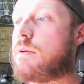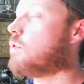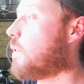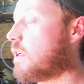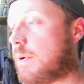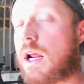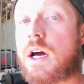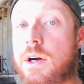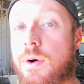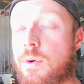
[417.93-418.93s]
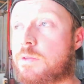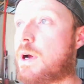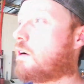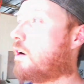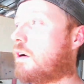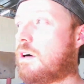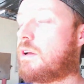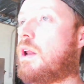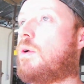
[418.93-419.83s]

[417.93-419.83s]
which makes about 100 horsepower, 110